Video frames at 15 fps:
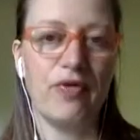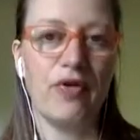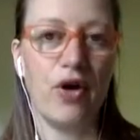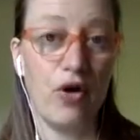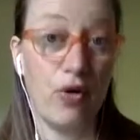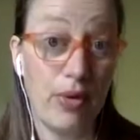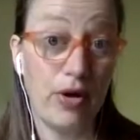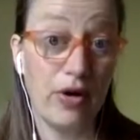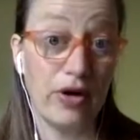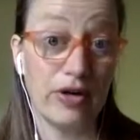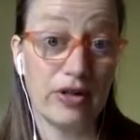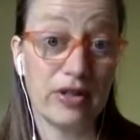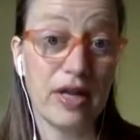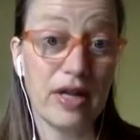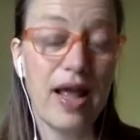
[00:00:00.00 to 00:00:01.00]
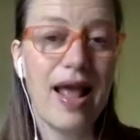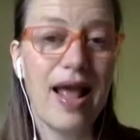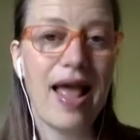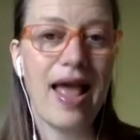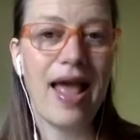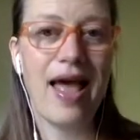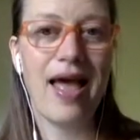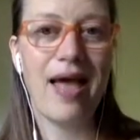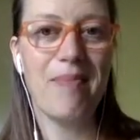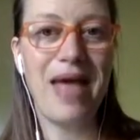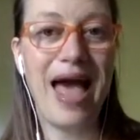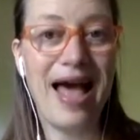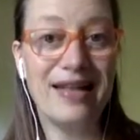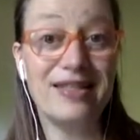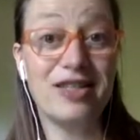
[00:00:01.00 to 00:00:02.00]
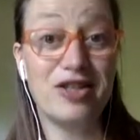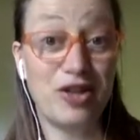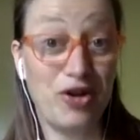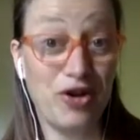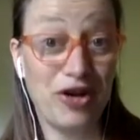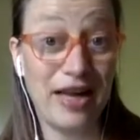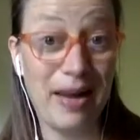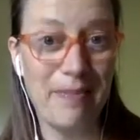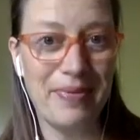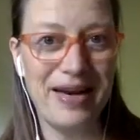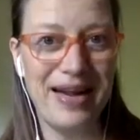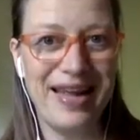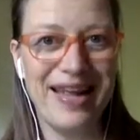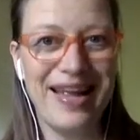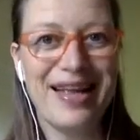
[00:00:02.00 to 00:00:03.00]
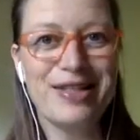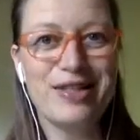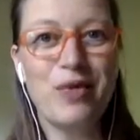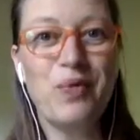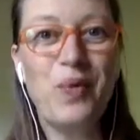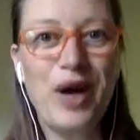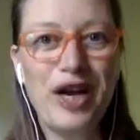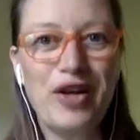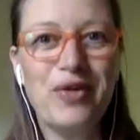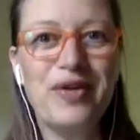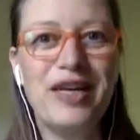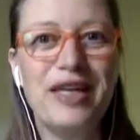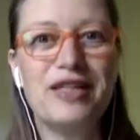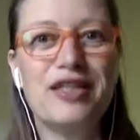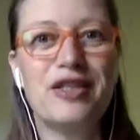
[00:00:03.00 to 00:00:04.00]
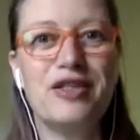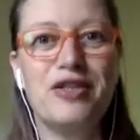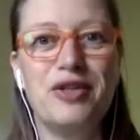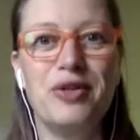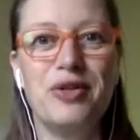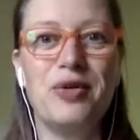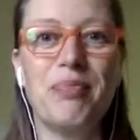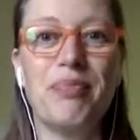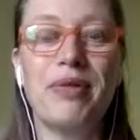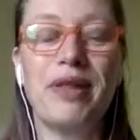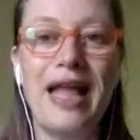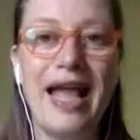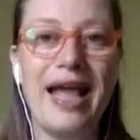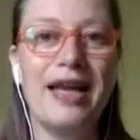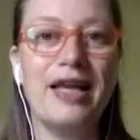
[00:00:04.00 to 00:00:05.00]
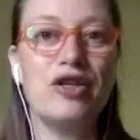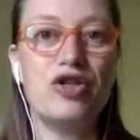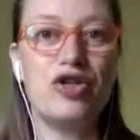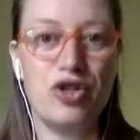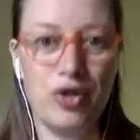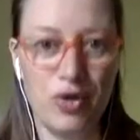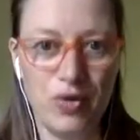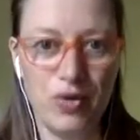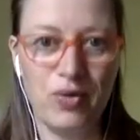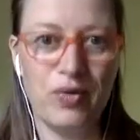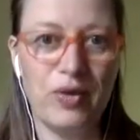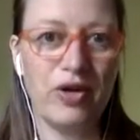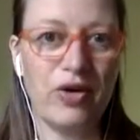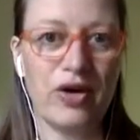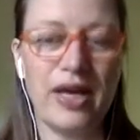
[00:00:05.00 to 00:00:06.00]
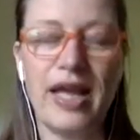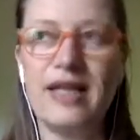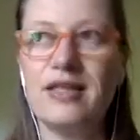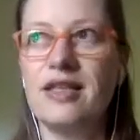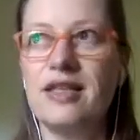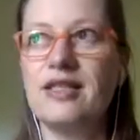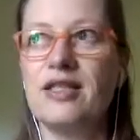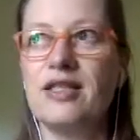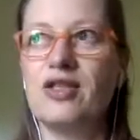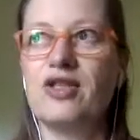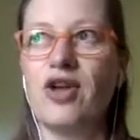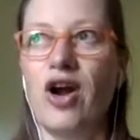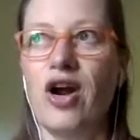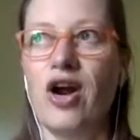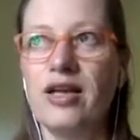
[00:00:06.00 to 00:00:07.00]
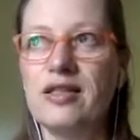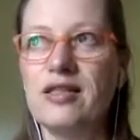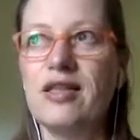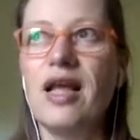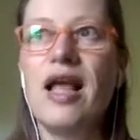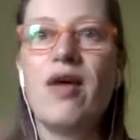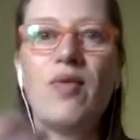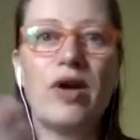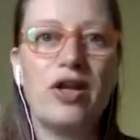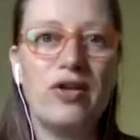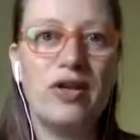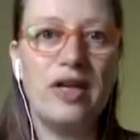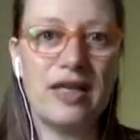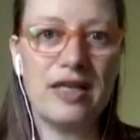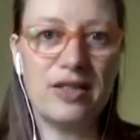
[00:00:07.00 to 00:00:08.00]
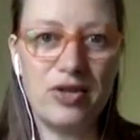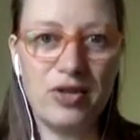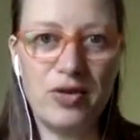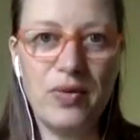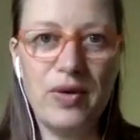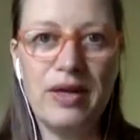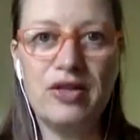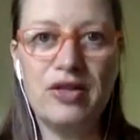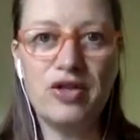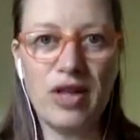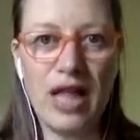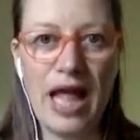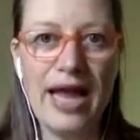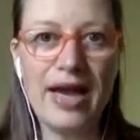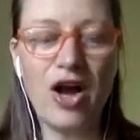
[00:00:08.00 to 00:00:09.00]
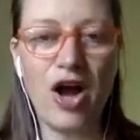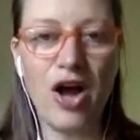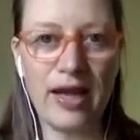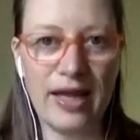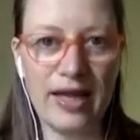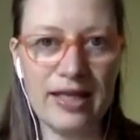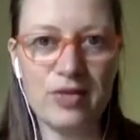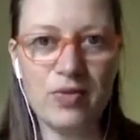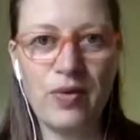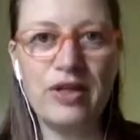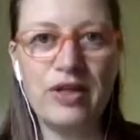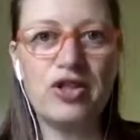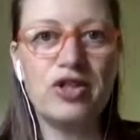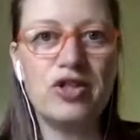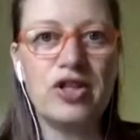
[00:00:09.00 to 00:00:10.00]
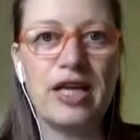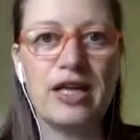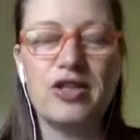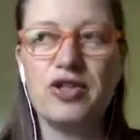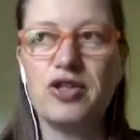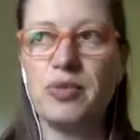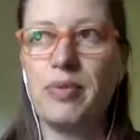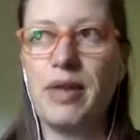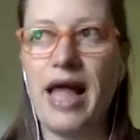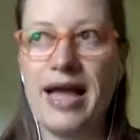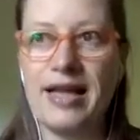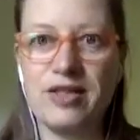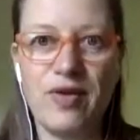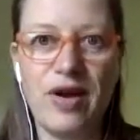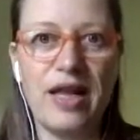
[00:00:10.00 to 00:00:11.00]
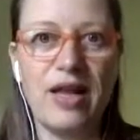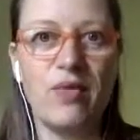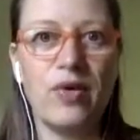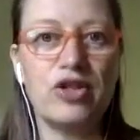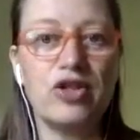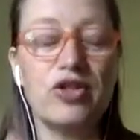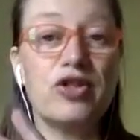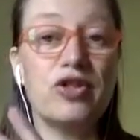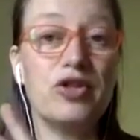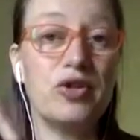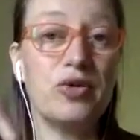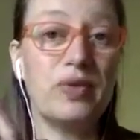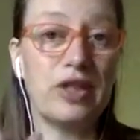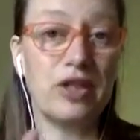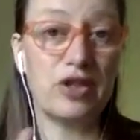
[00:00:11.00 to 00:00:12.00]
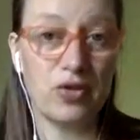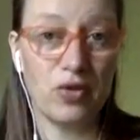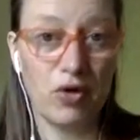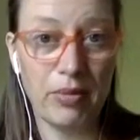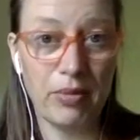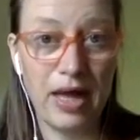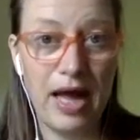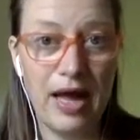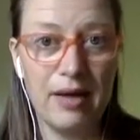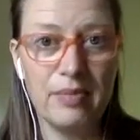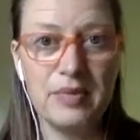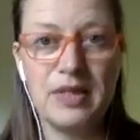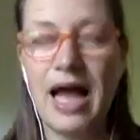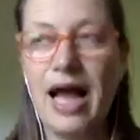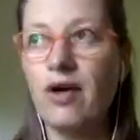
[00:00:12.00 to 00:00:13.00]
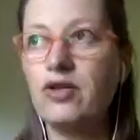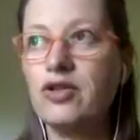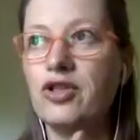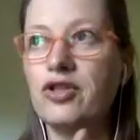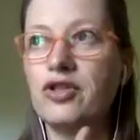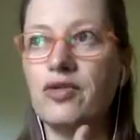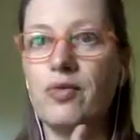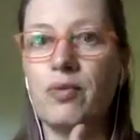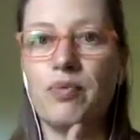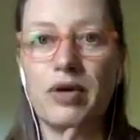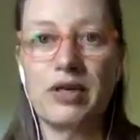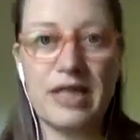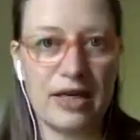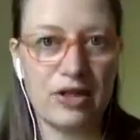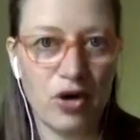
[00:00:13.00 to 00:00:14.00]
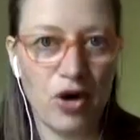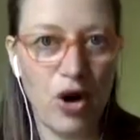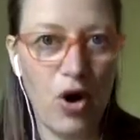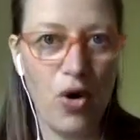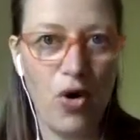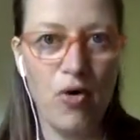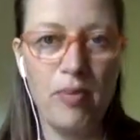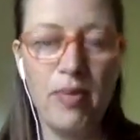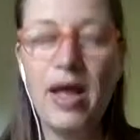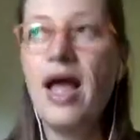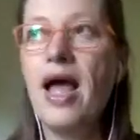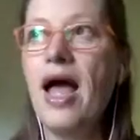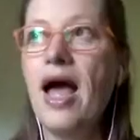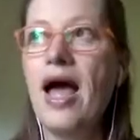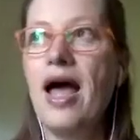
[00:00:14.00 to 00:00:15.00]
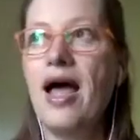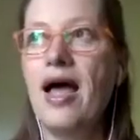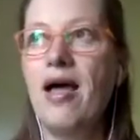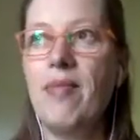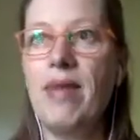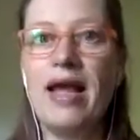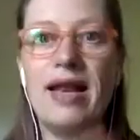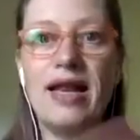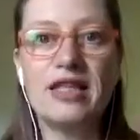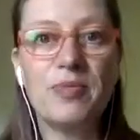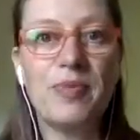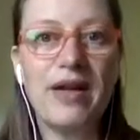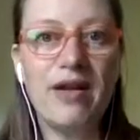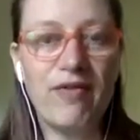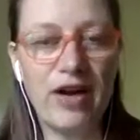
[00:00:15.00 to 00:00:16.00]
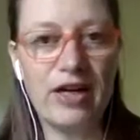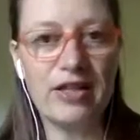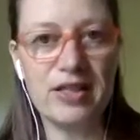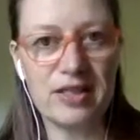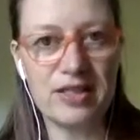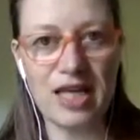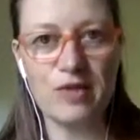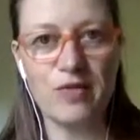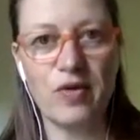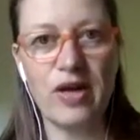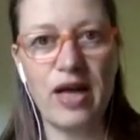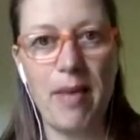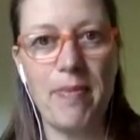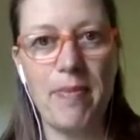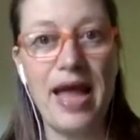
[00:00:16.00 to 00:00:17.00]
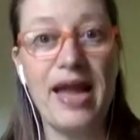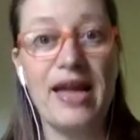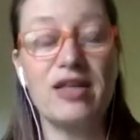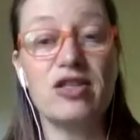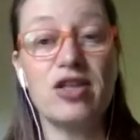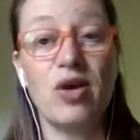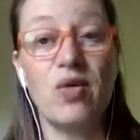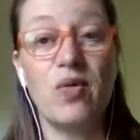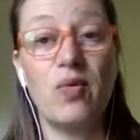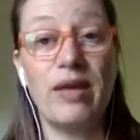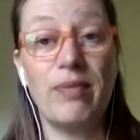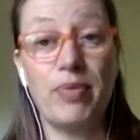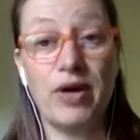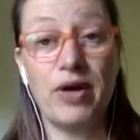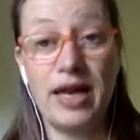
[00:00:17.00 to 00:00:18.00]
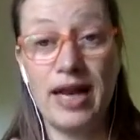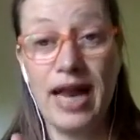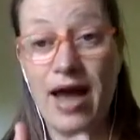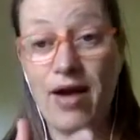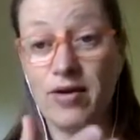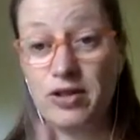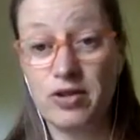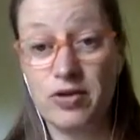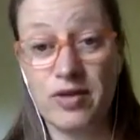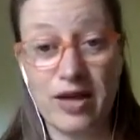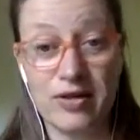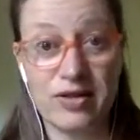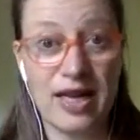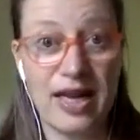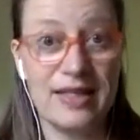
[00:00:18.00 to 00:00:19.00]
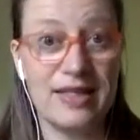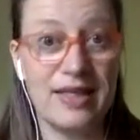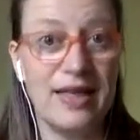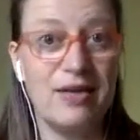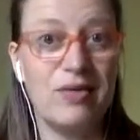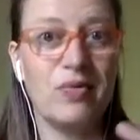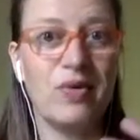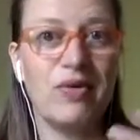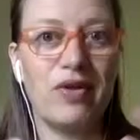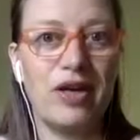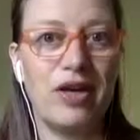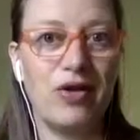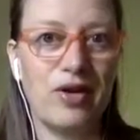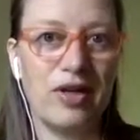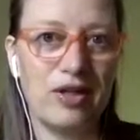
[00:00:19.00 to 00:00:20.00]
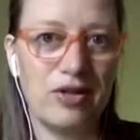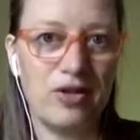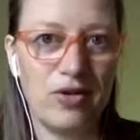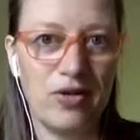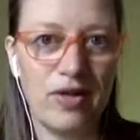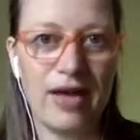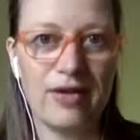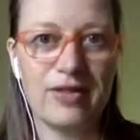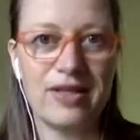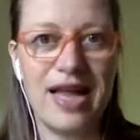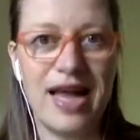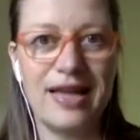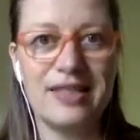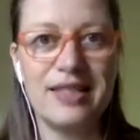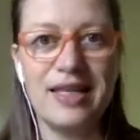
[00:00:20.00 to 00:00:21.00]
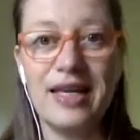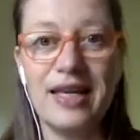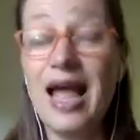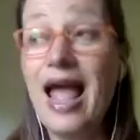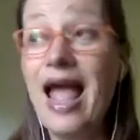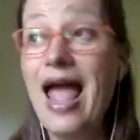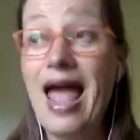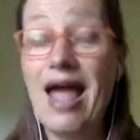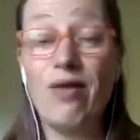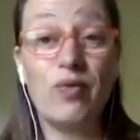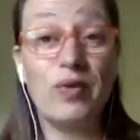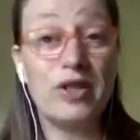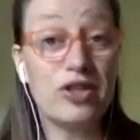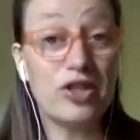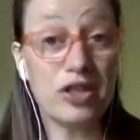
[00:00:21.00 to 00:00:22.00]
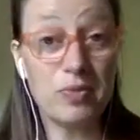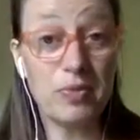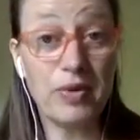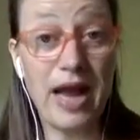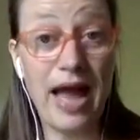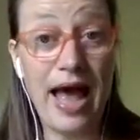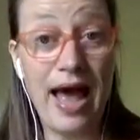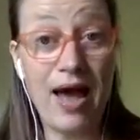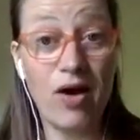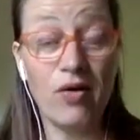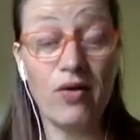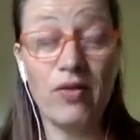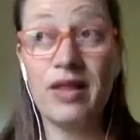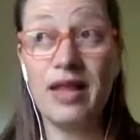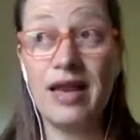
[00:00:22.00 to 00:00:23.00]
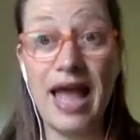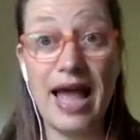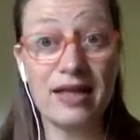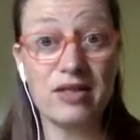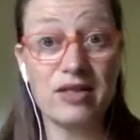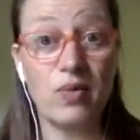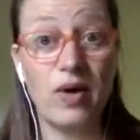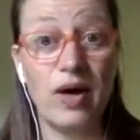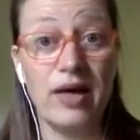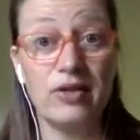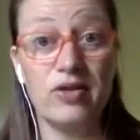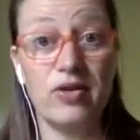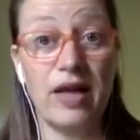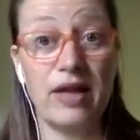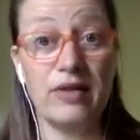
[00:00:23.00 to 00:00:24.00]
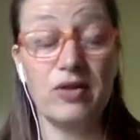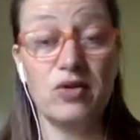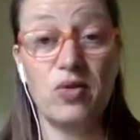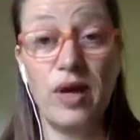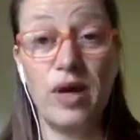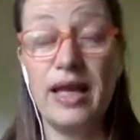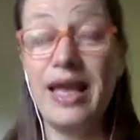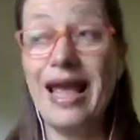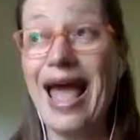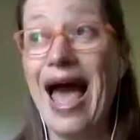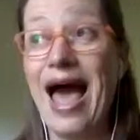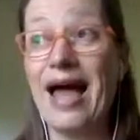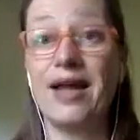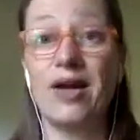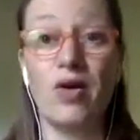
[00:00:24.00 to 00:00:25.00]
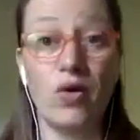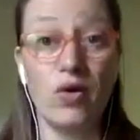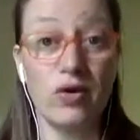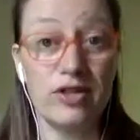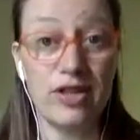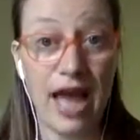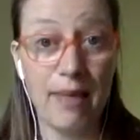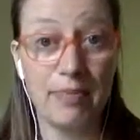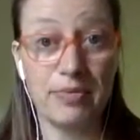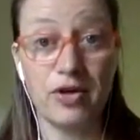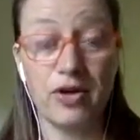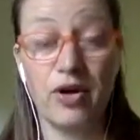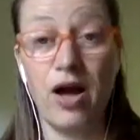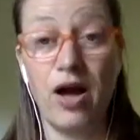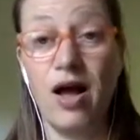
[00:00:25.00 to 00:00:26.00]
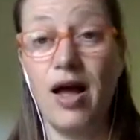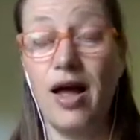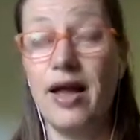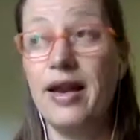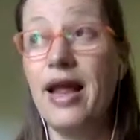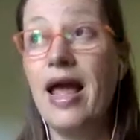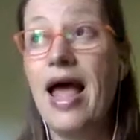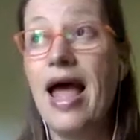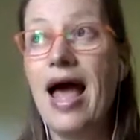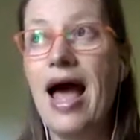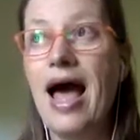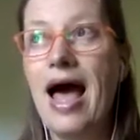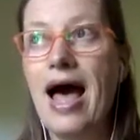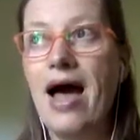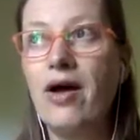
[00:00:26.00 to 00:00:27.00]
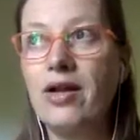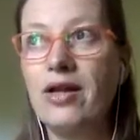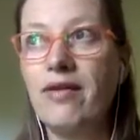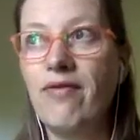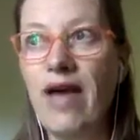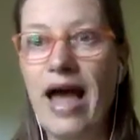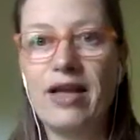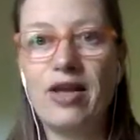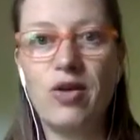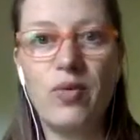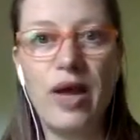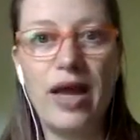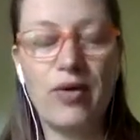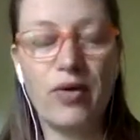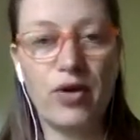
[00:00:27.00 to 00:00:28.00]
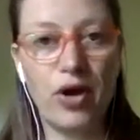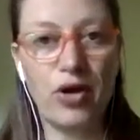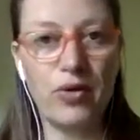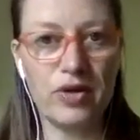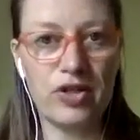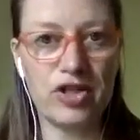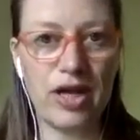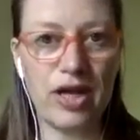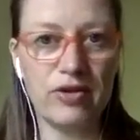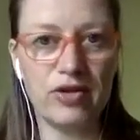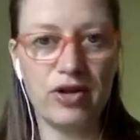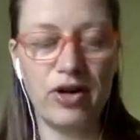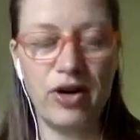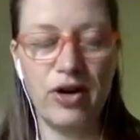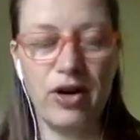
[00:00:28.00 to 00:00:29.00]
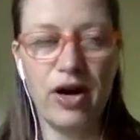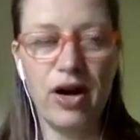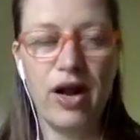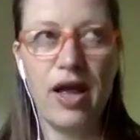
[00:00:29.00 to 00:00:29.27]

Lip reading: for homeowners as a security company. So what do you need to do to plan in June when the hurricane season starts? What do you need to do in July and August? When should you get your supplies ready? What should you do when the storm comes? How should you protect your home? And it's been a very successful campaign. So we put it out in 2018. We renewed in 2019. And we just put out the next one, 2020, adding a whole chapter on how to evacuate or go to a shelter